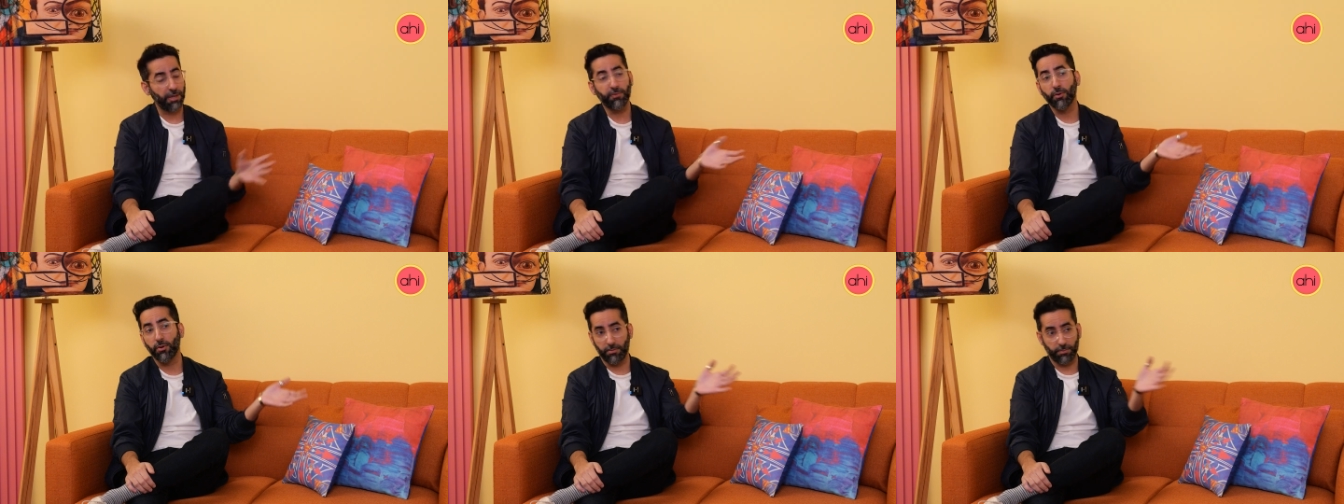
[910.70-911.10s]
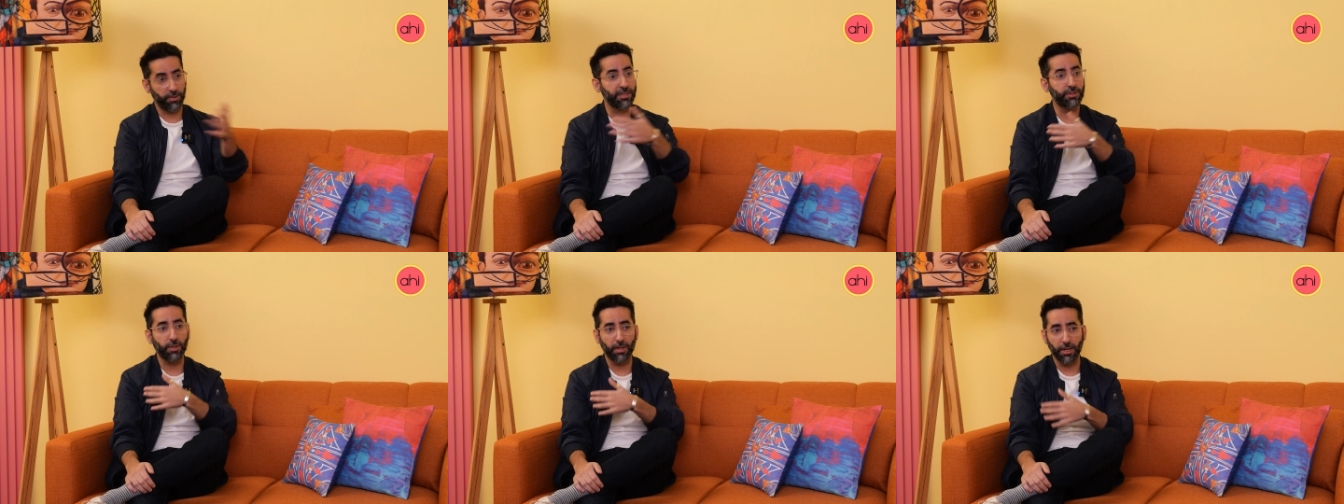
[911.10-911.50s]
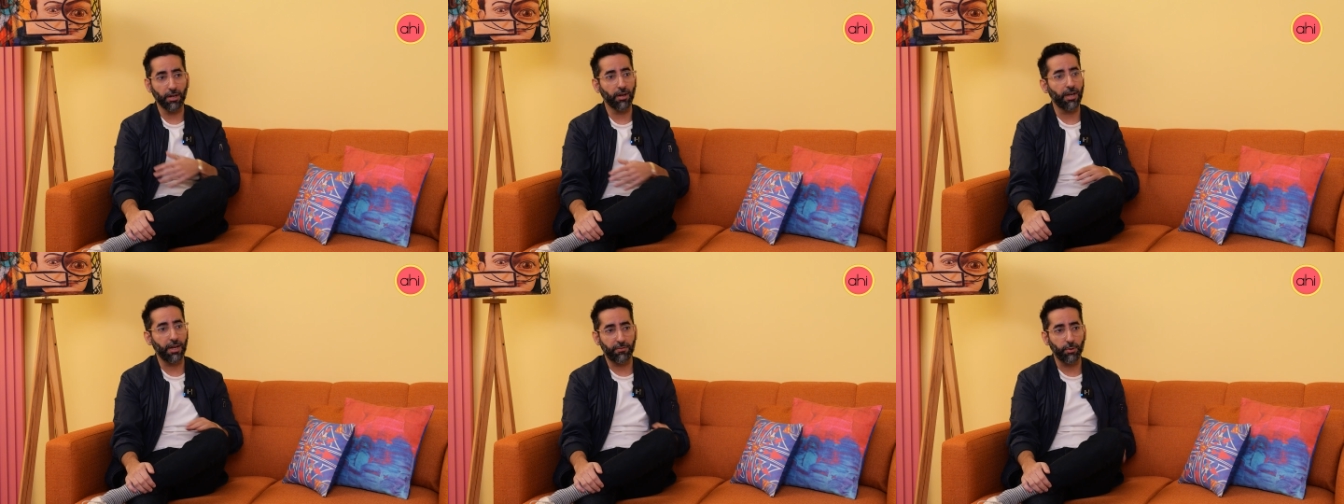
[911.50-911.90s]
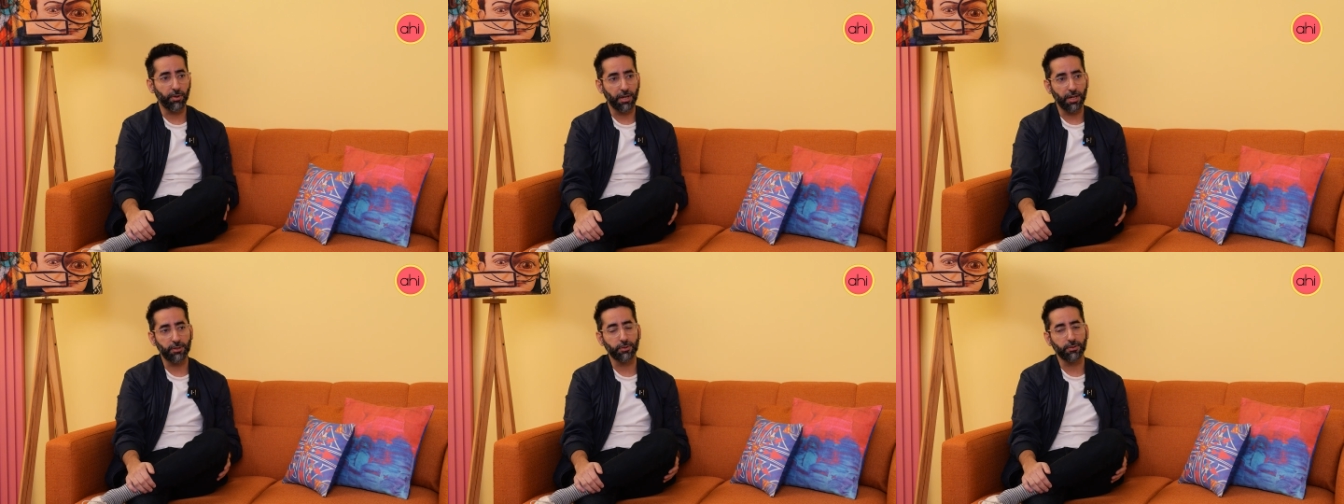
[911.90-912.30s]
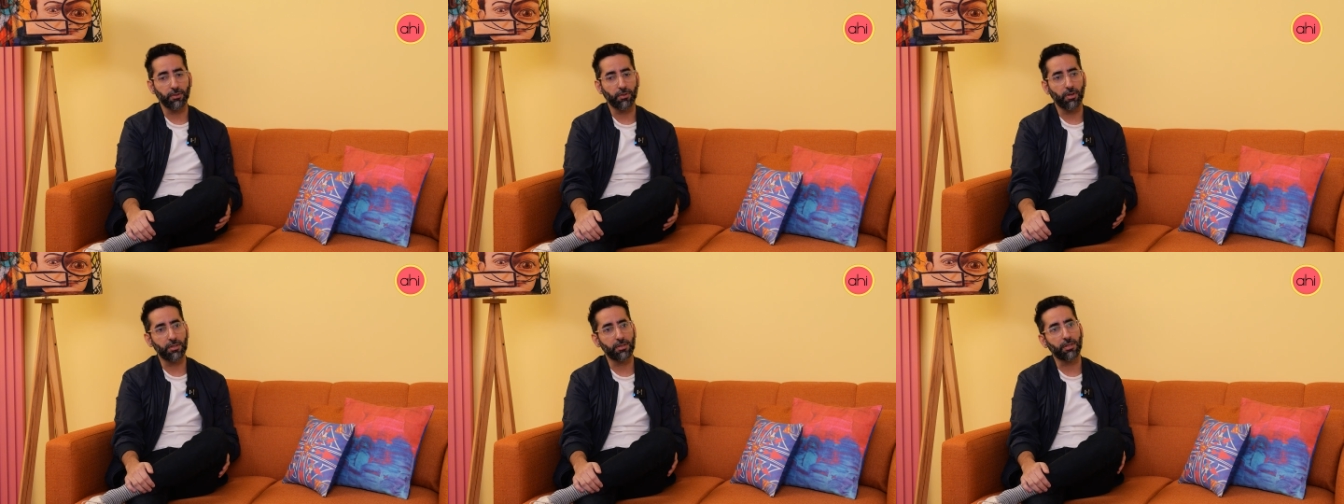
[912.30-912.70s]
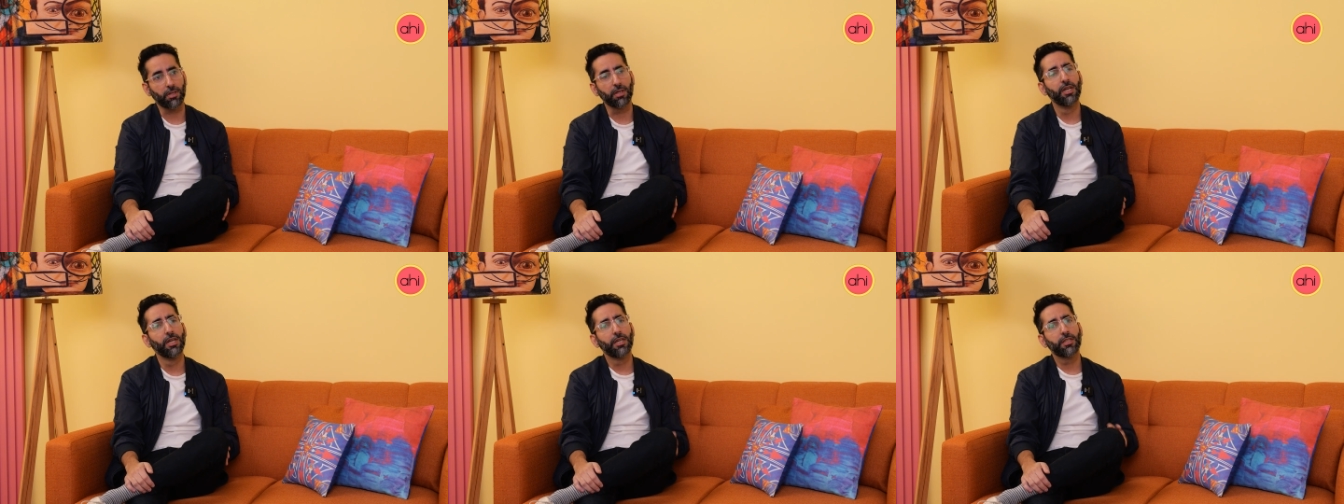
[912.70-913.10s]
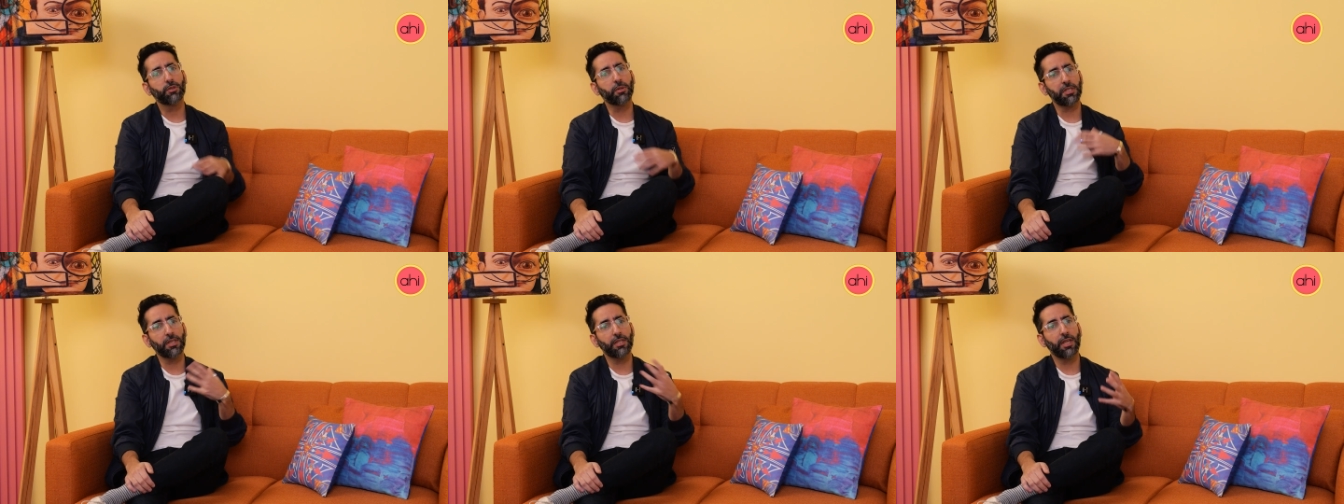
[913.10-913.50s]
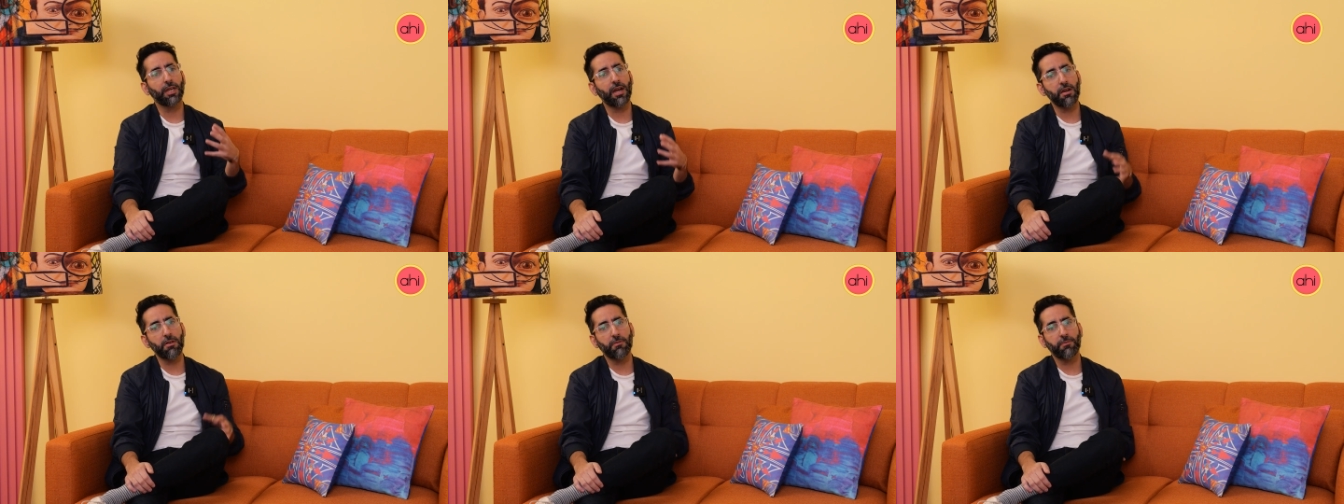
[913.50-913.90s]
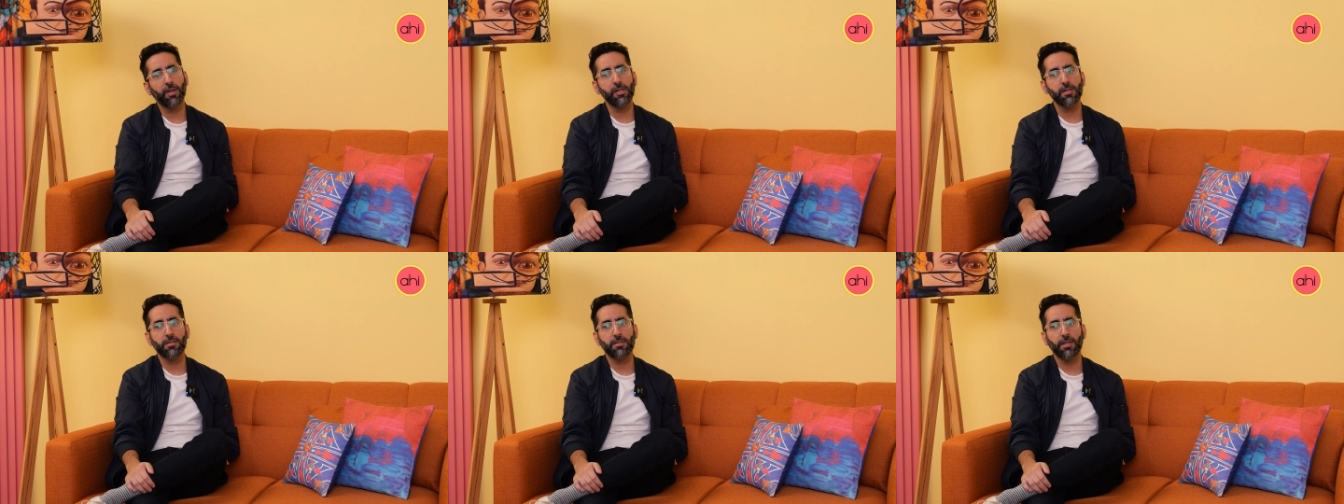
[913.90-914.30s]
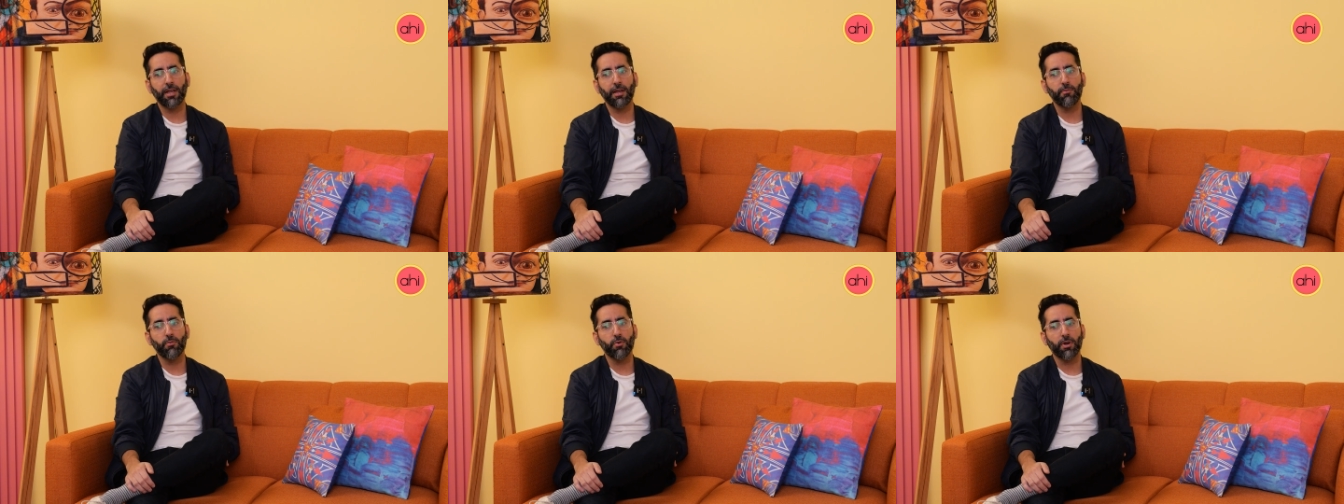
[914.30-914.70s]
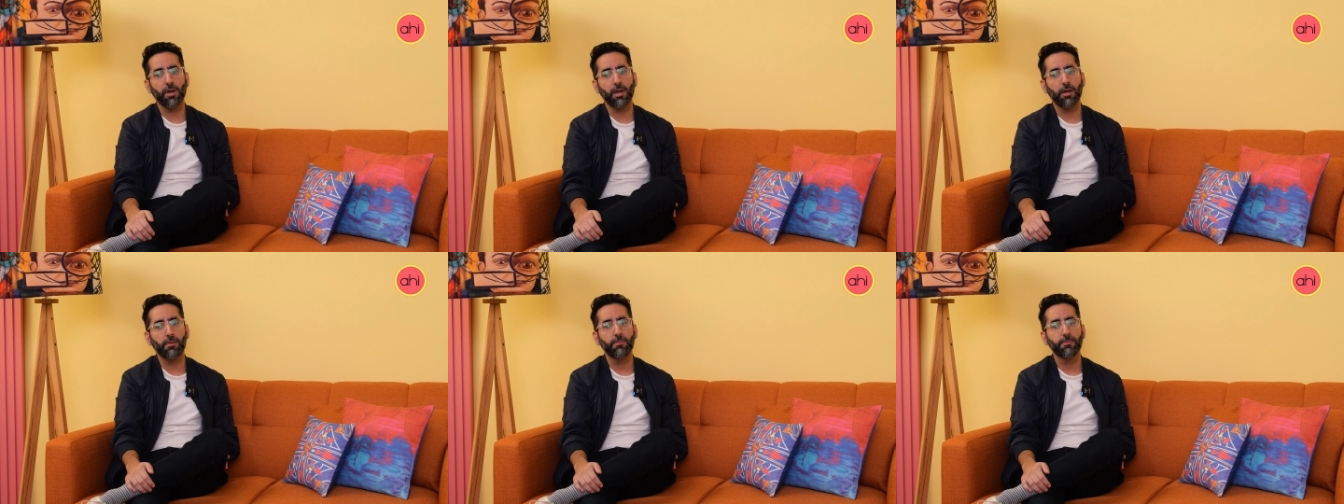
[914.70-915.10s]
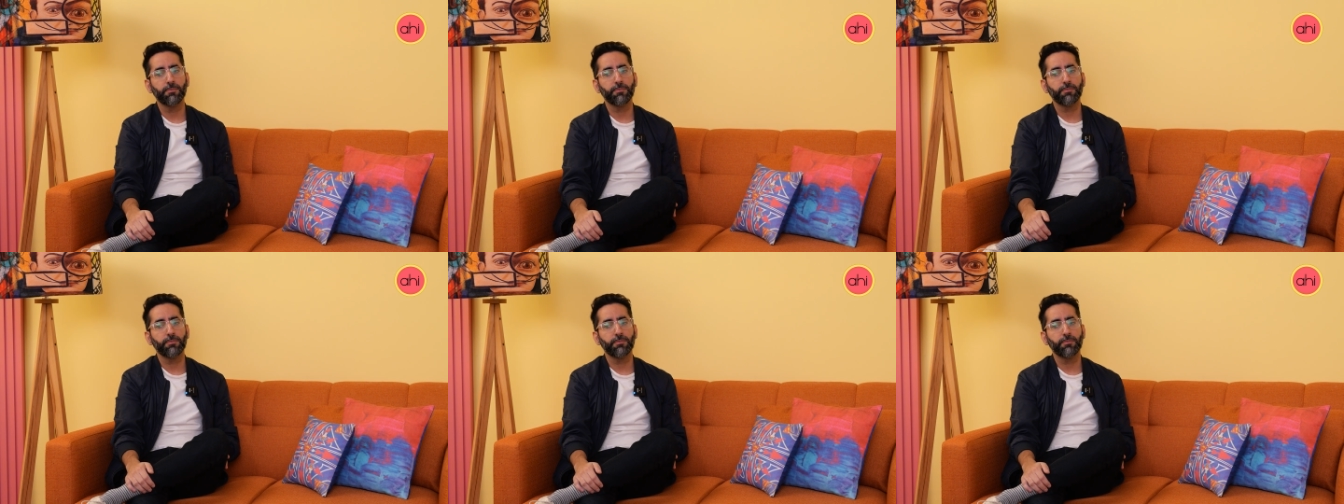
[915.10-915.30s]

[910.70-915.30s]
for literally everyone else on the roster. So I think they kind of feel the same where